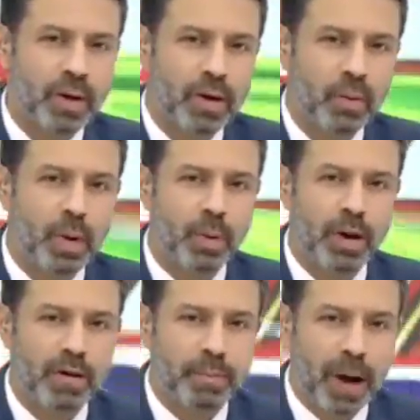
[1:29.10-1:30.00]
we
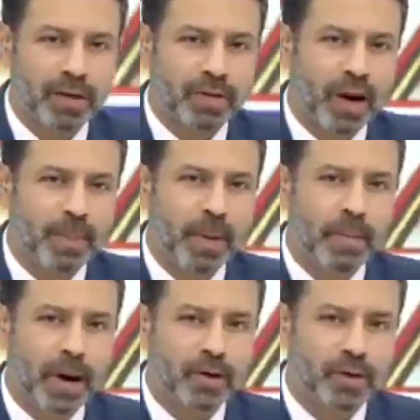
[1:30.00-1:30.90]
would have passed up a
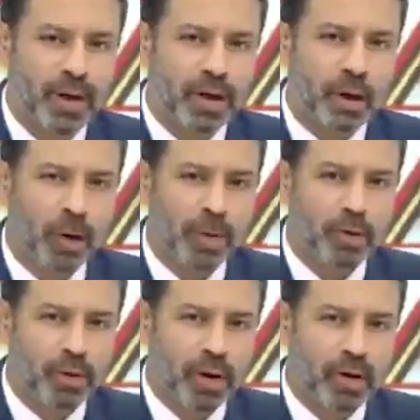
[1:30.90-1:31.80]
much needed
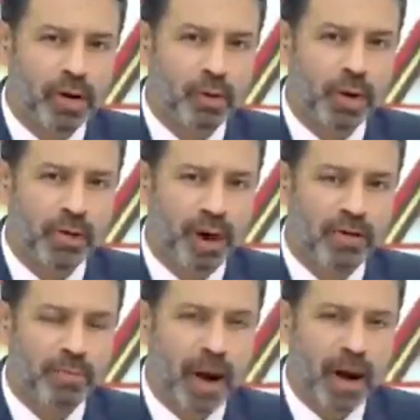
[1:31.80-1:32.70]
opportunity to
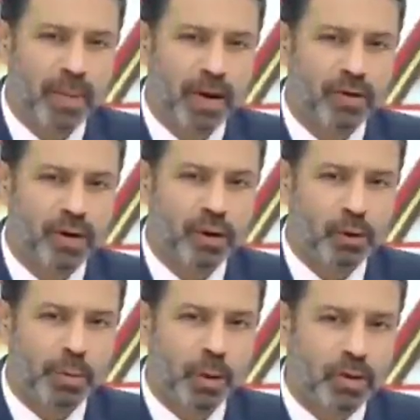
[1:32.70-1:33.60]
revive parliamentary
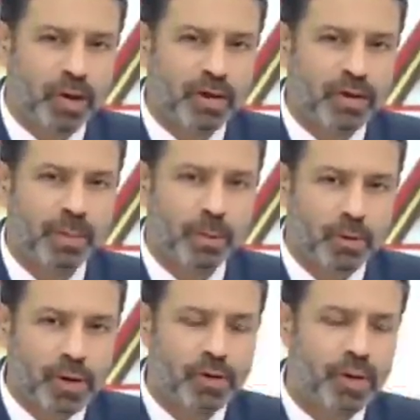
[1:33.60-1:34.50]
due process and
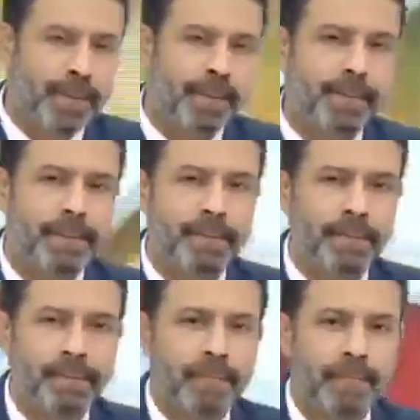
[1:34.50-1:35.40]
procedure.
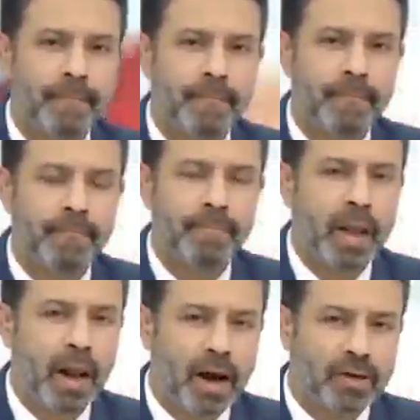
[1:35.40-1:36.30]

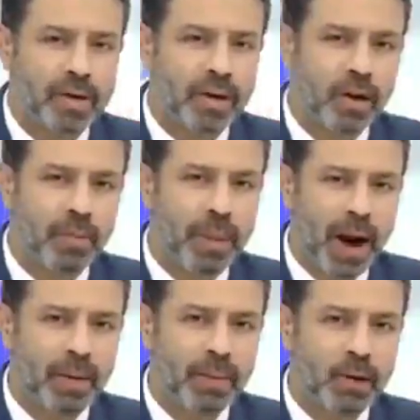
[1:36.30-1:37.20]
The last sitting of
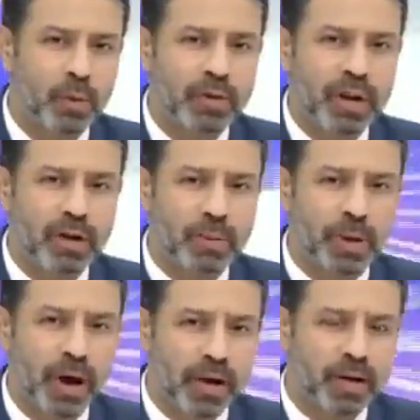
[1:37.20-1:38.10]
parliament was least
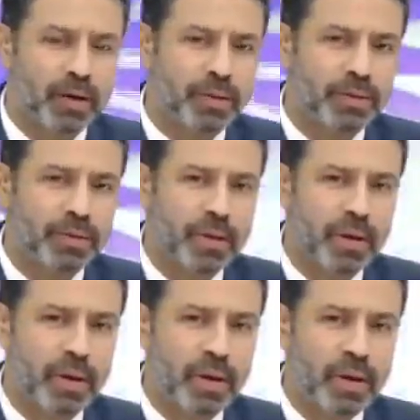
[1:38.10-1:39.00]
productive
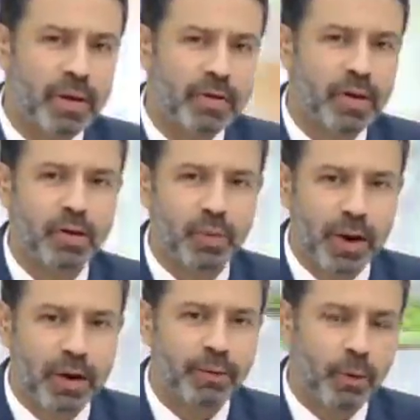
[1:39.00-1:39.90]
since
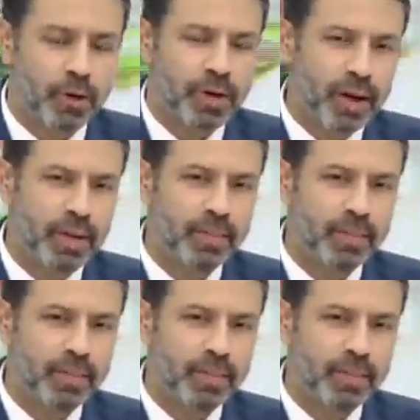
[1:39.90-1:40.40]
2014.